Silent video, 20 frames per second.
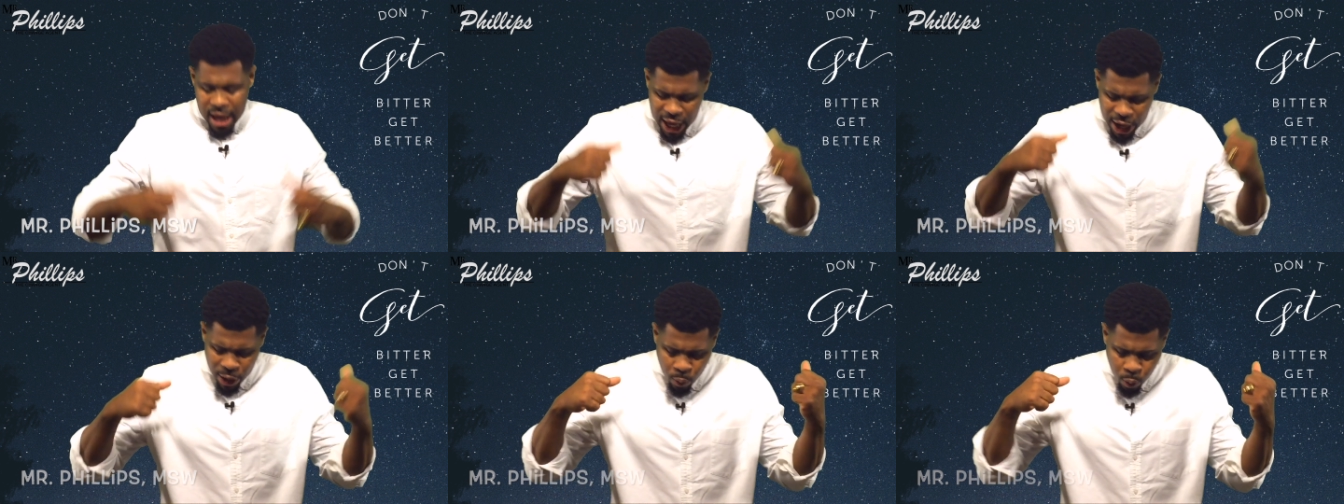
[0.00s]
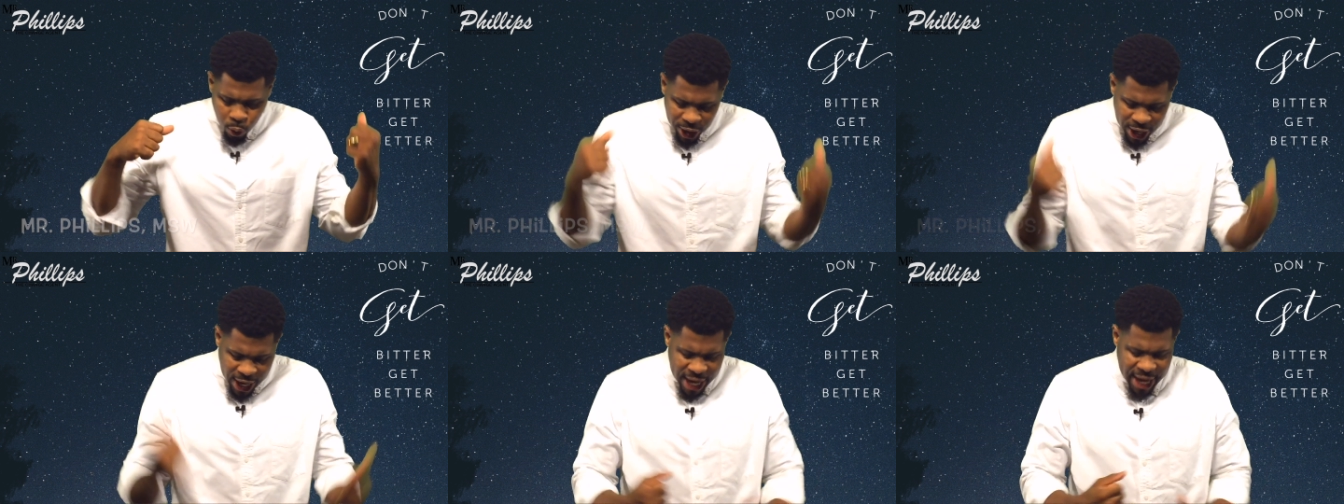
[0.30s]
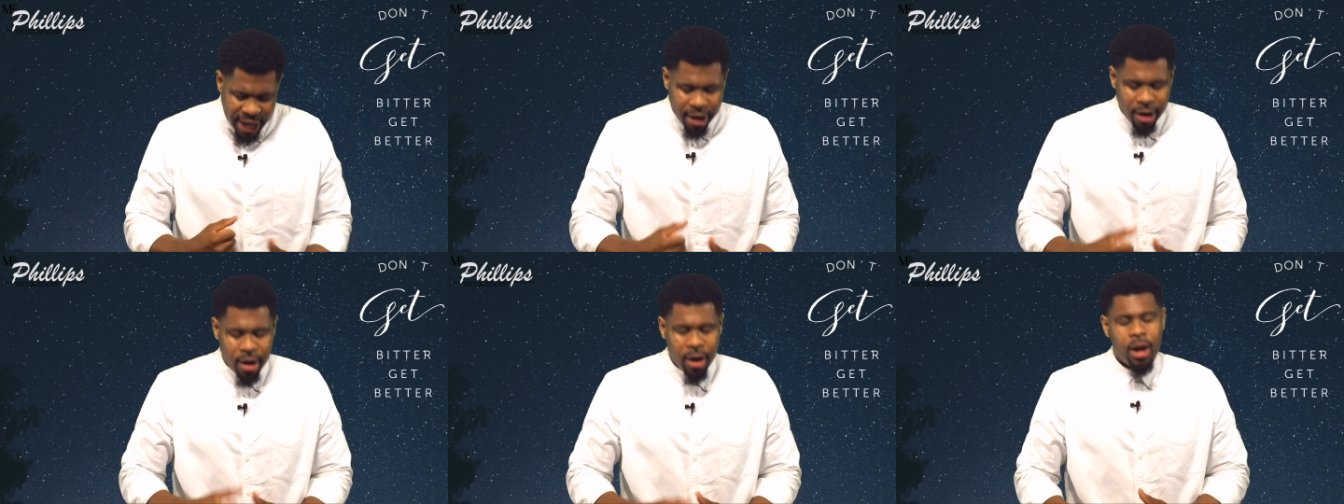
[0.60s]
and we're
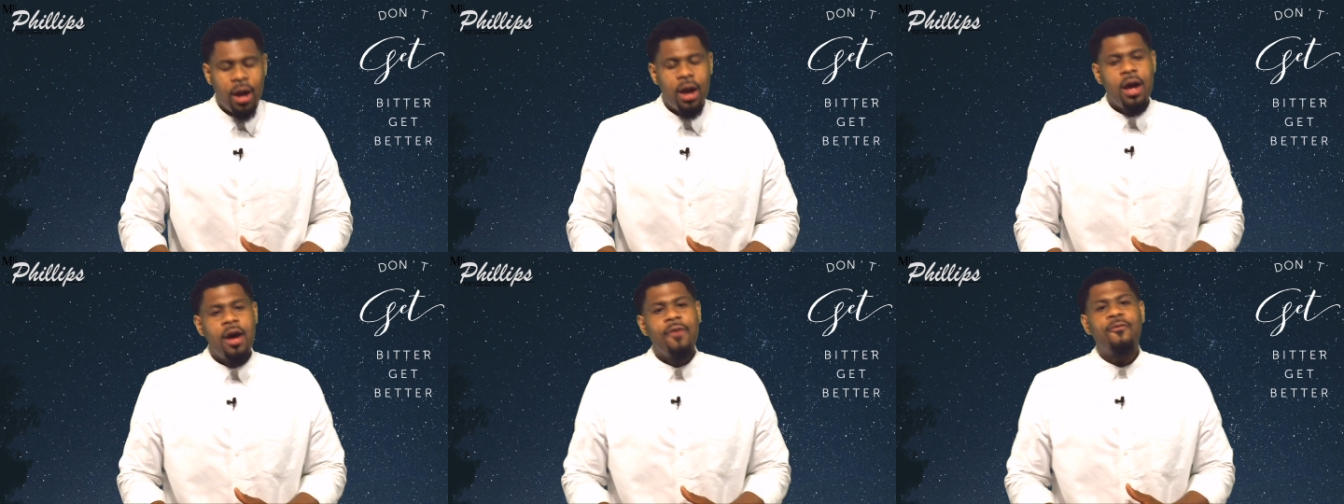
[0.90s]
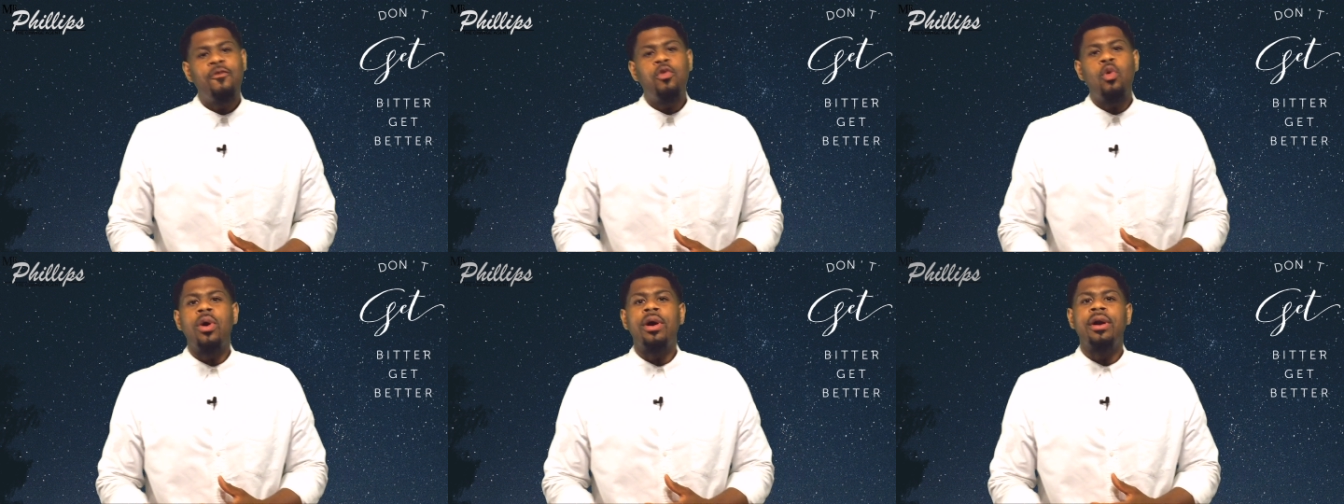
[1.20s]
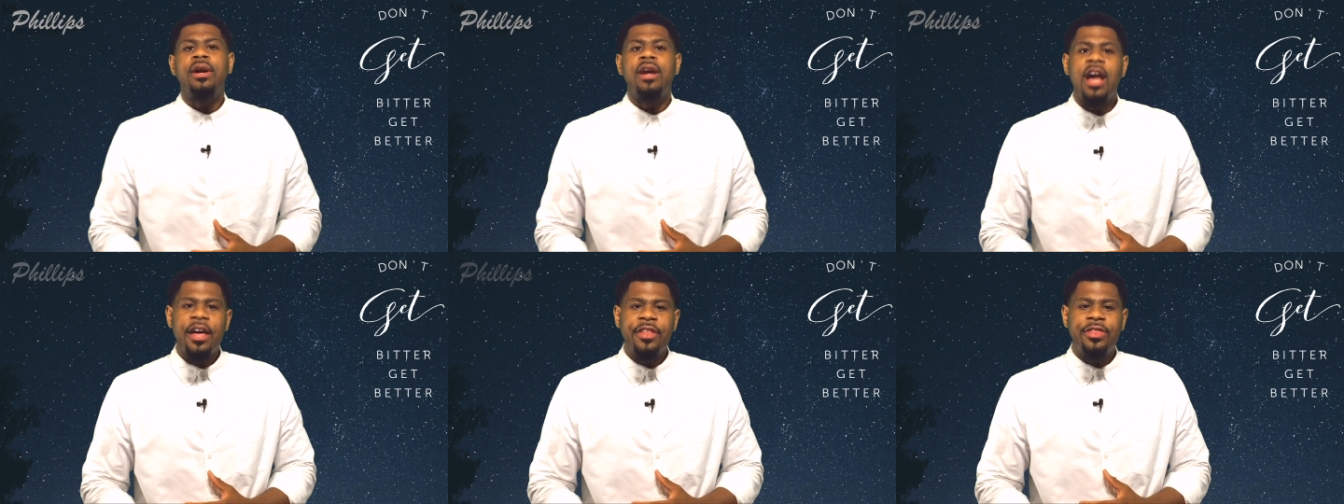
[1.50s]
here for
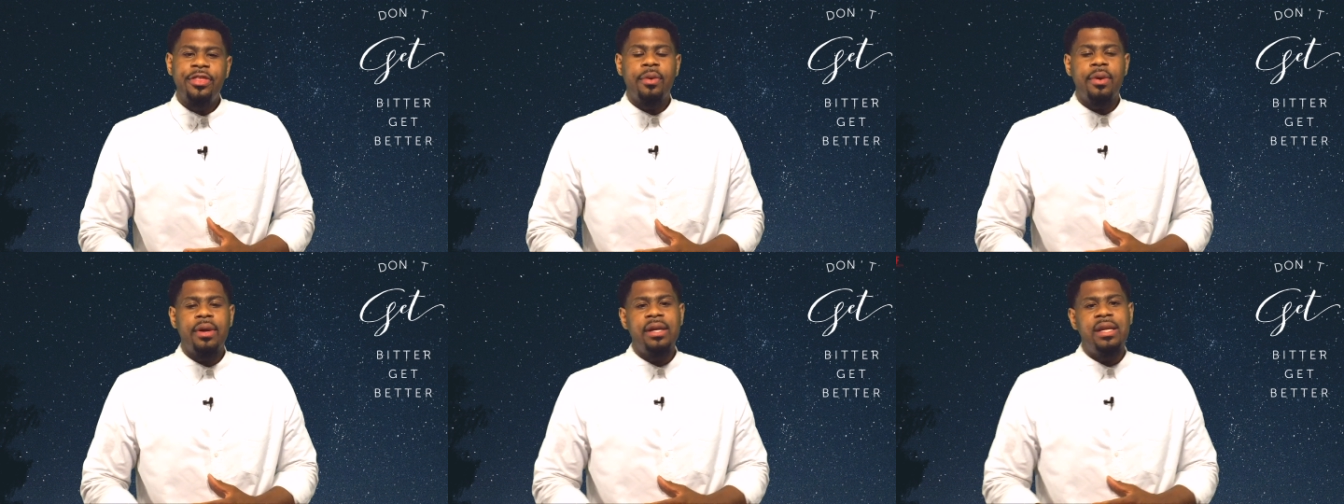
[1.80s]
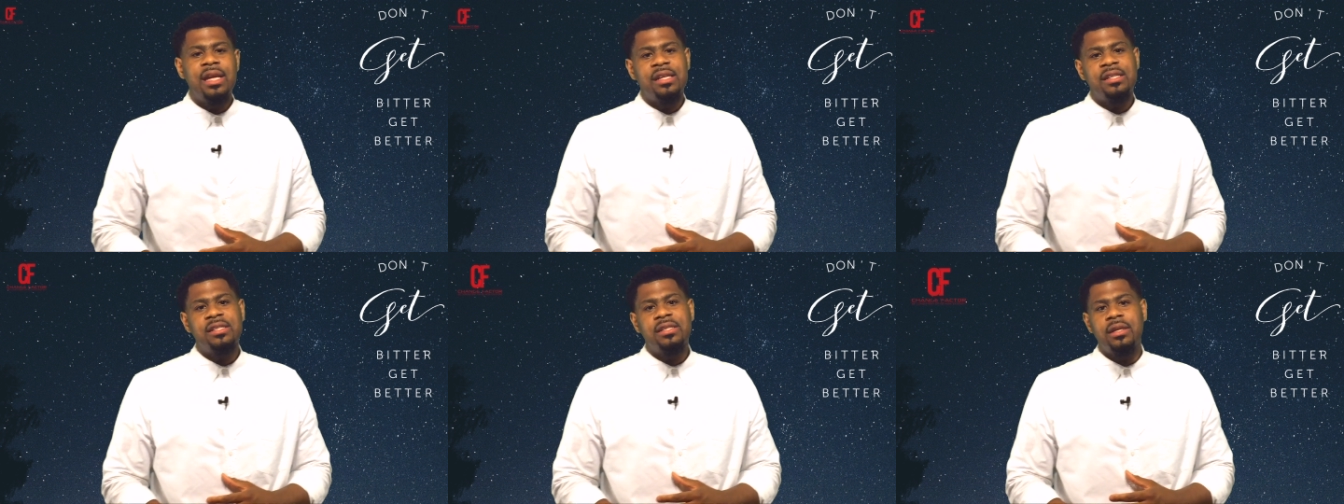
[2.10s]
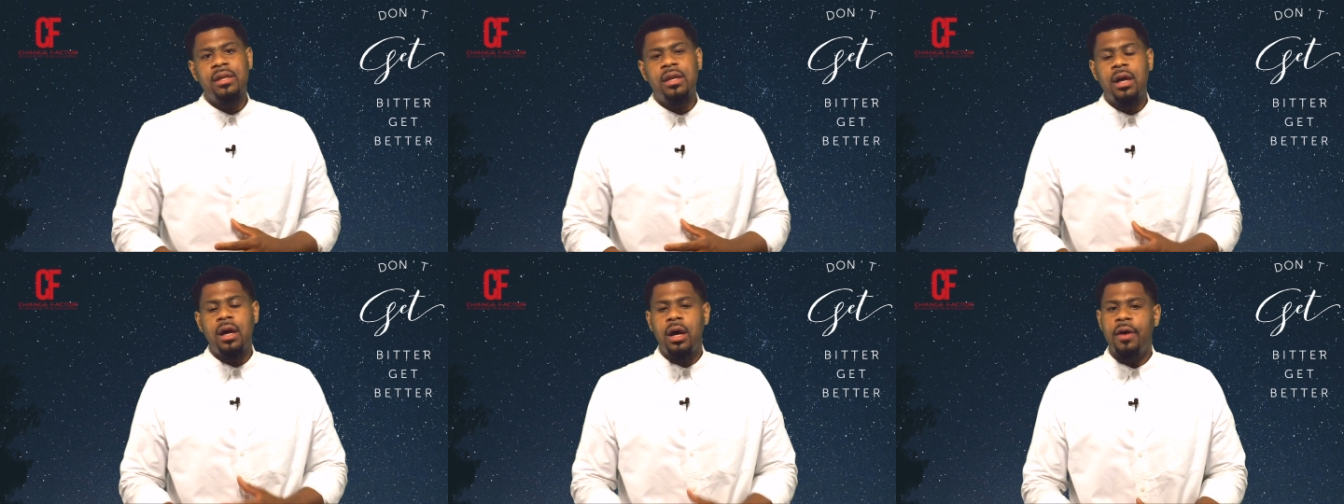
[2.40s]
another
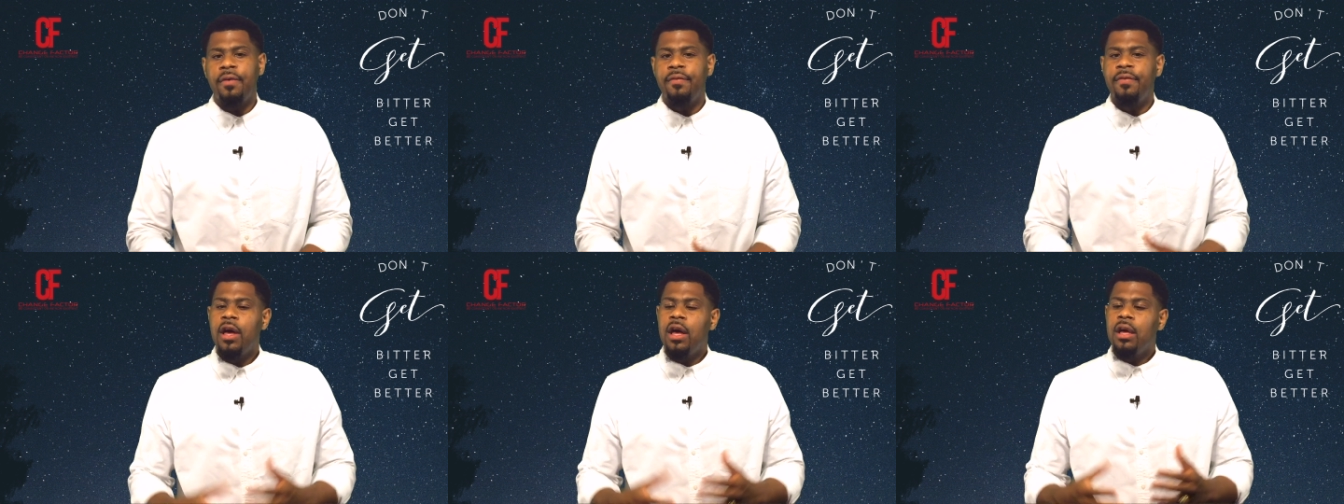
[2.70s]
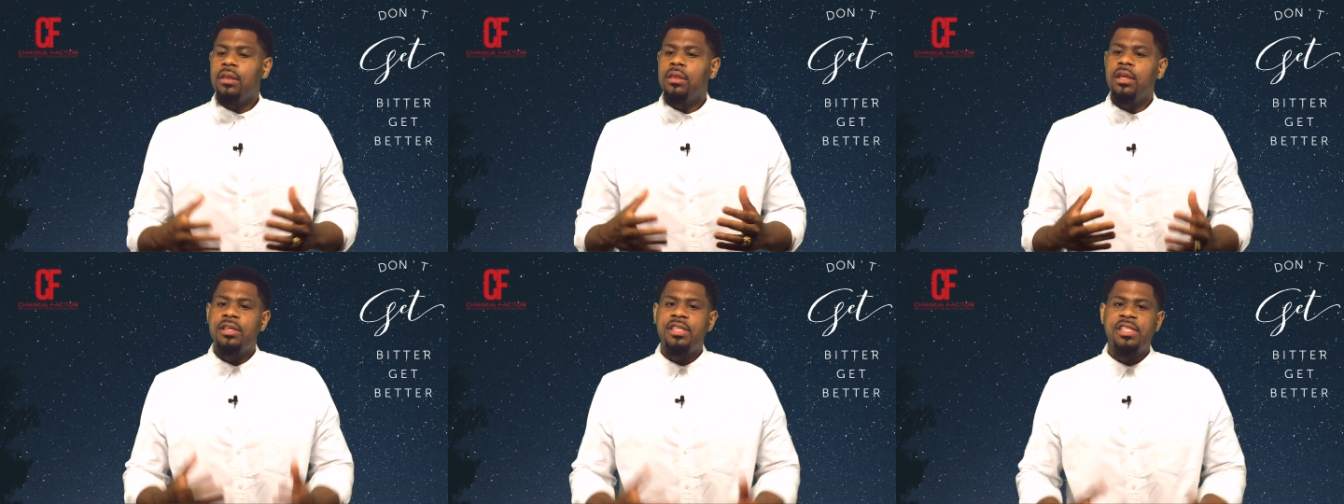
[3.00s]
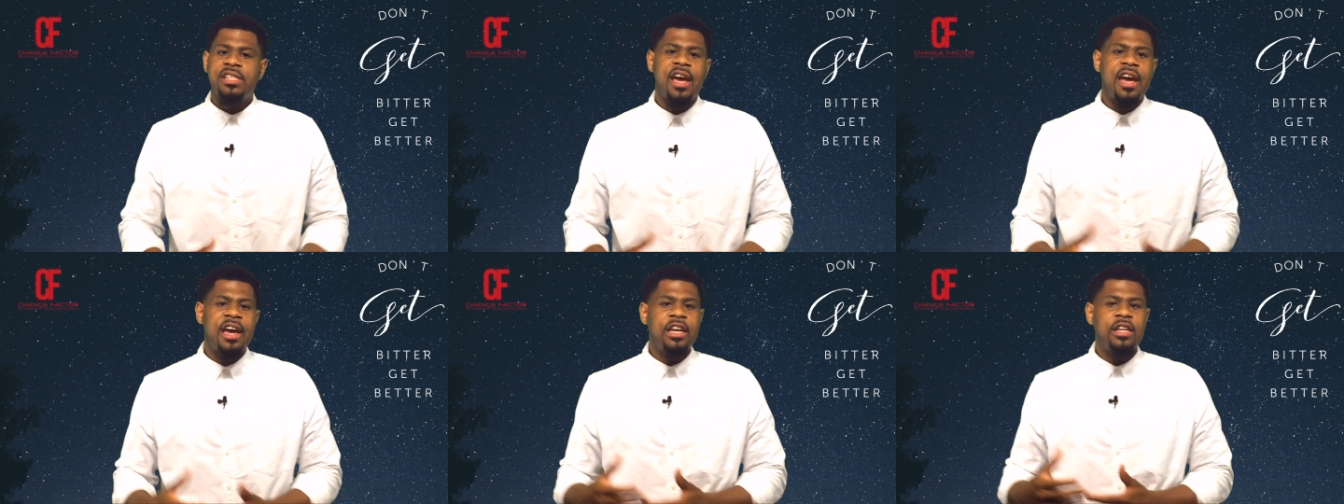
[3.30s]
edition of The
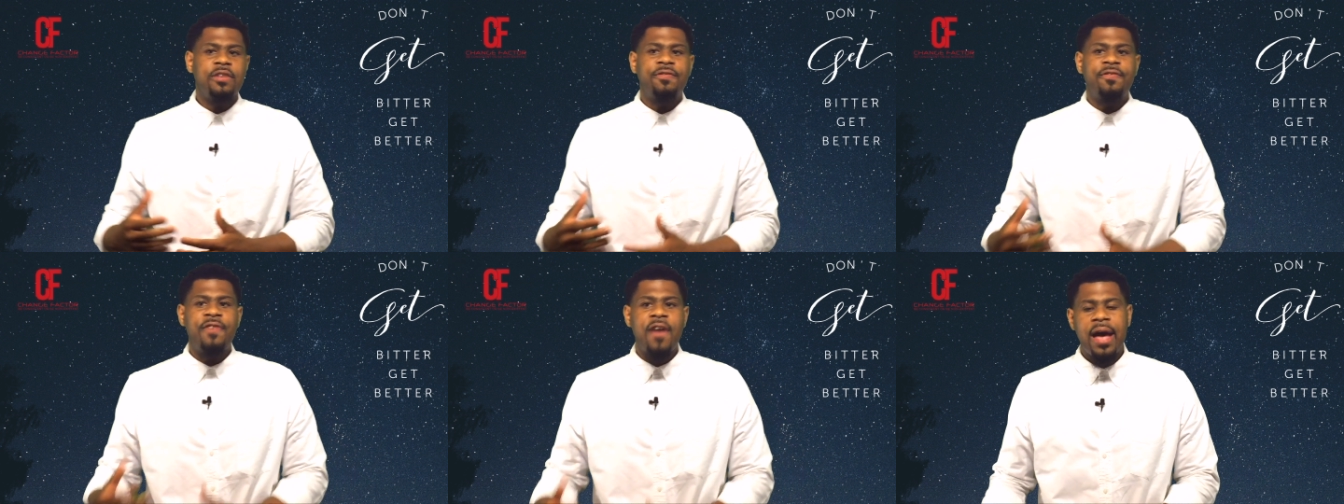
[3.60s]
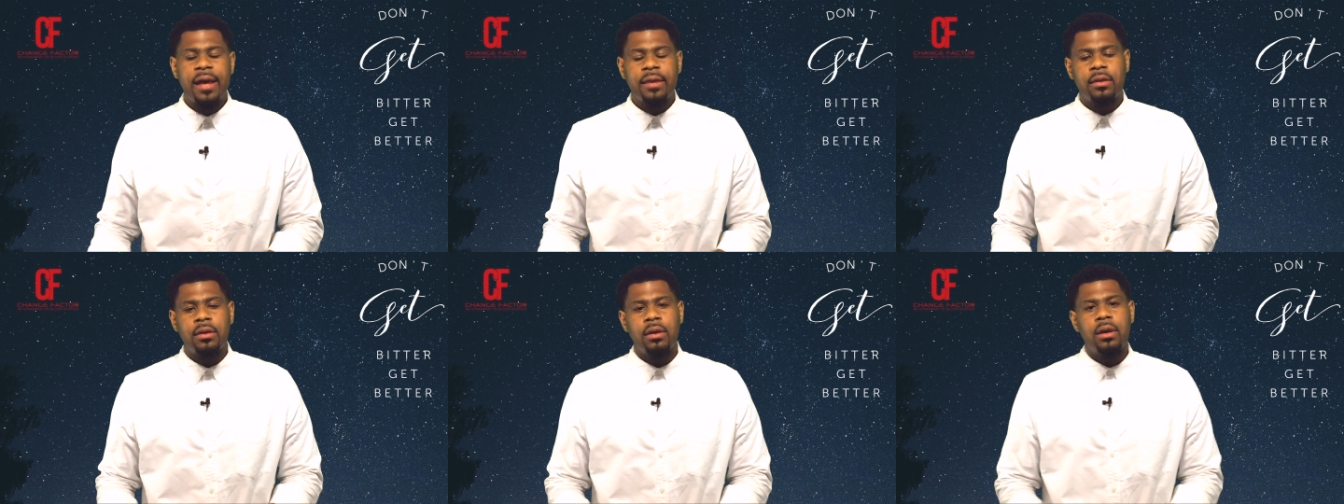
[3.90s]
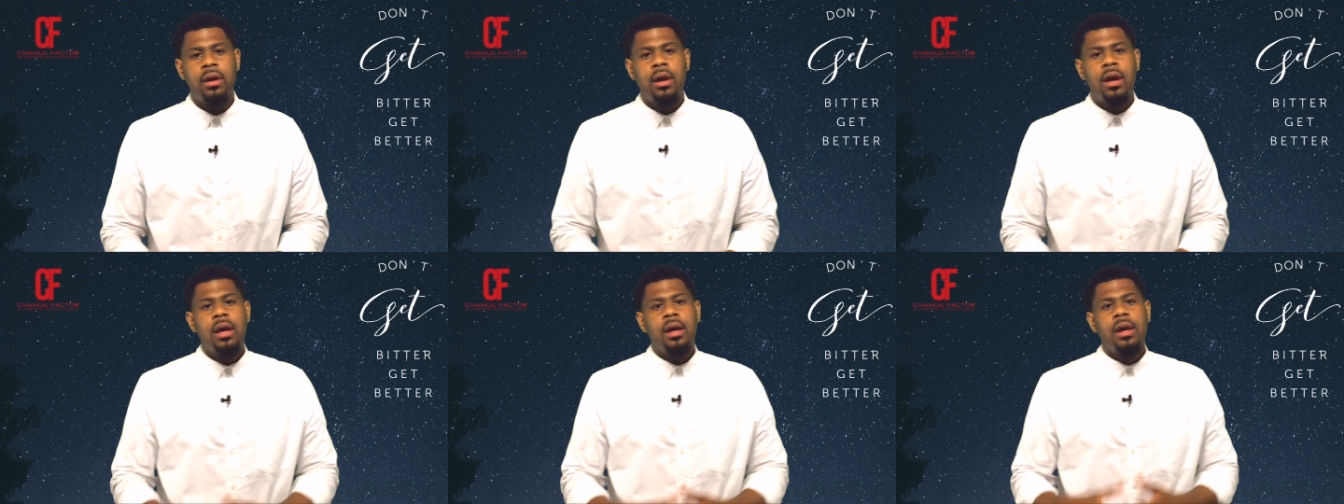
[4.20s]
Change Factor.